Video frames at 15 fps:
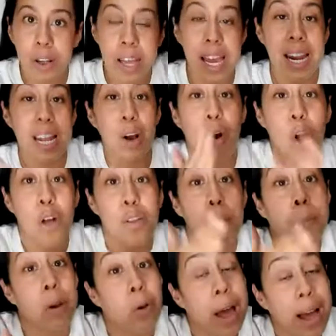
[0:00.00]
hitting all the
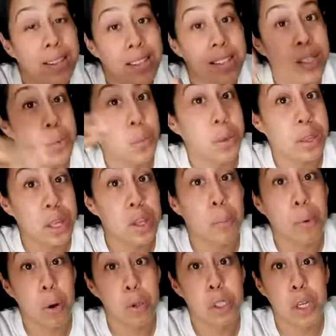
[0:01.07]
amino acids within the
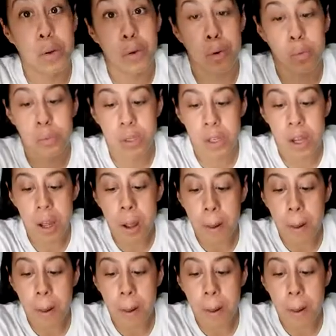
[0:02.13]
protein groups.